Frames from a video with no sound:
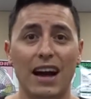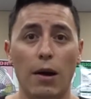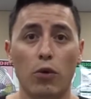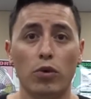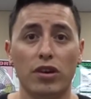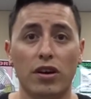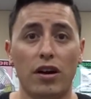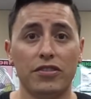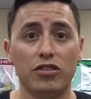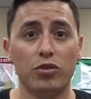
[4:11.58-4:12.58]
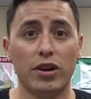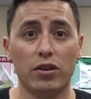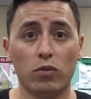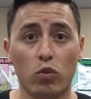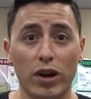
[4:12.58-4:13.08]
I'm going to concentrate
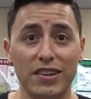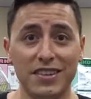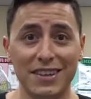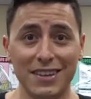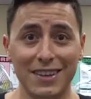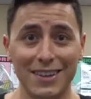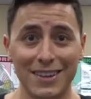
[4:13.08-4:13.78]
on raising